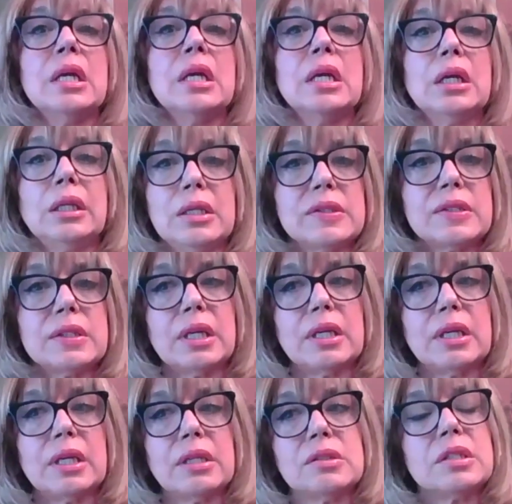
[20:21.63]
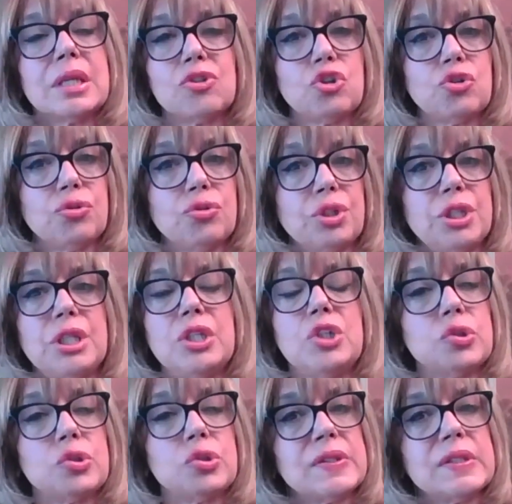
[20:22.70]
an incident that you need to
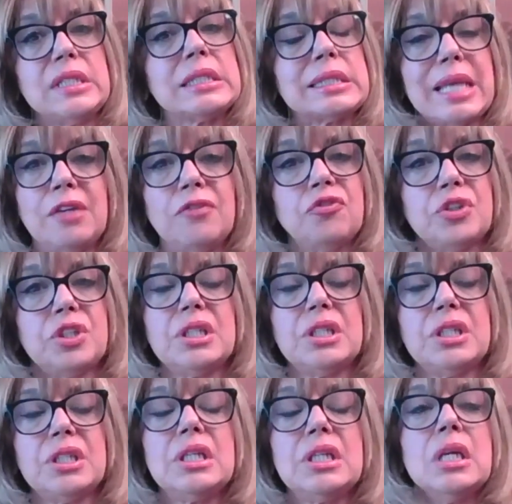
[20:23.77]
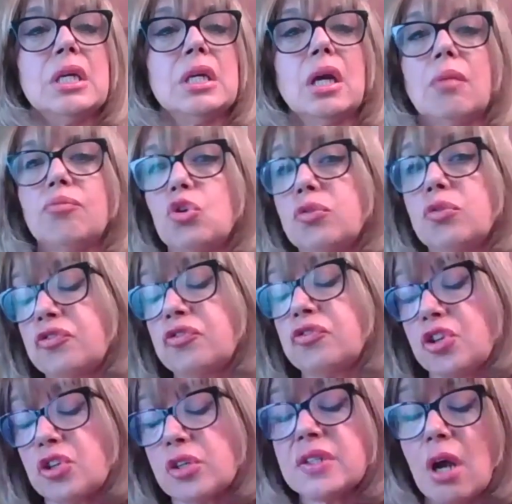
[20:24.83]
seek safety, um, your first
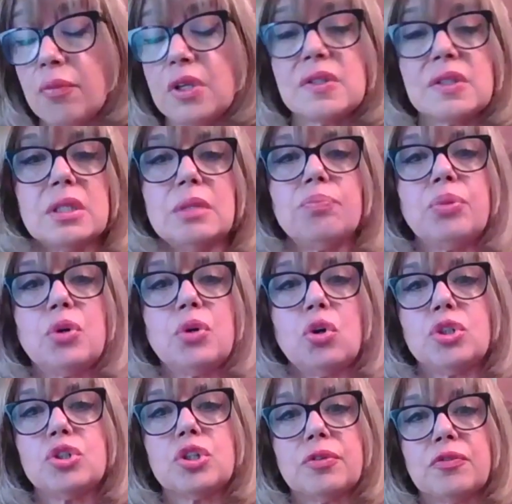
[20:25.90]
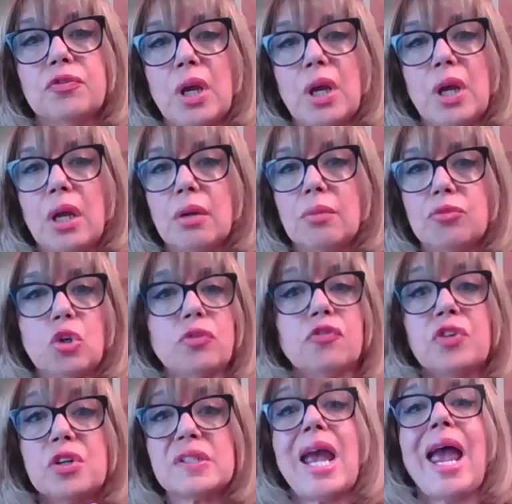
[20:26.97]
obviously point of um, your
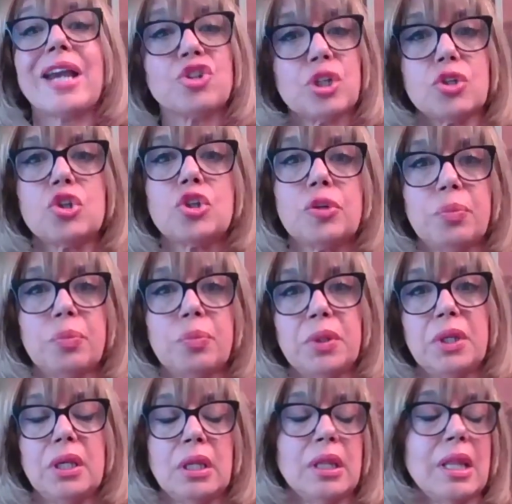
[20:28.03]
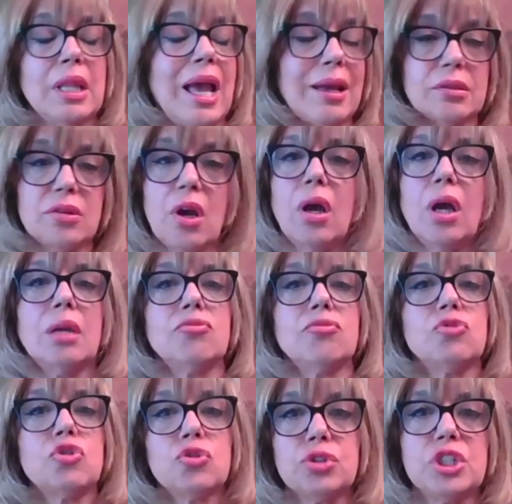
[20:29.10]
first action should be in that time
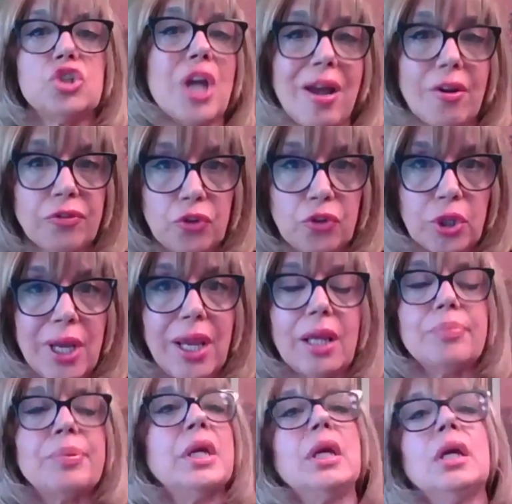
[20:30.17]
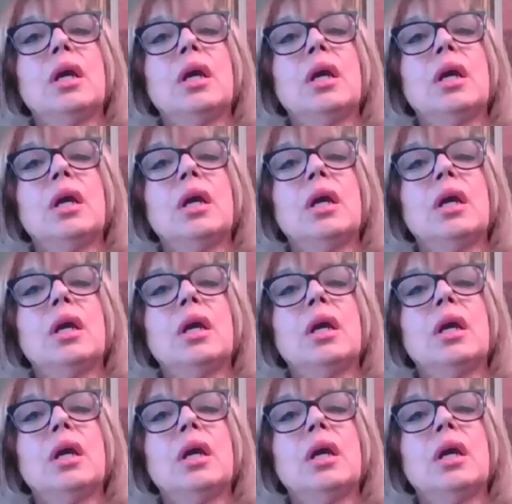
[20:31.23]
to reach out for help